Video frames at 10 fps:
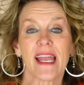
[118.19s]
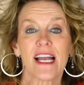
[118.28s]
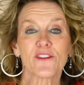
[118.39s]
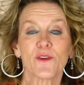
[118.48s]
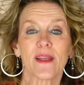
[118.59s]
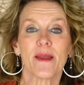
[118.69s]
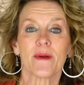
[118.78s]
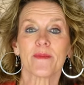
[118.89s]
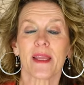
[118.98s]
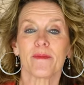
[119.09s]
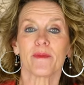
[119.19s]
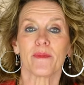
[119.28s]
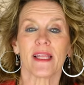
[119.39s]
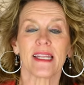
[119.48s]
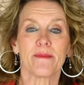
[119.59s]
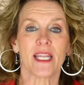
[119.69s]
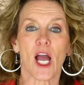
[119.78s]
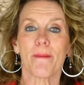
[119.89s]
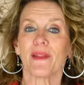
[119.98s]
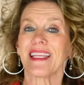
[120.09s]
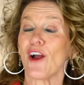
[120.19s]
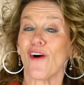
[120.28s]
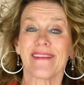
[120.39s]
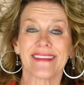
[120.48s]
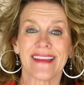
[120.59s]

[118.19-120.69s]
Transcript: the Cashflow game, I played Monopoly all the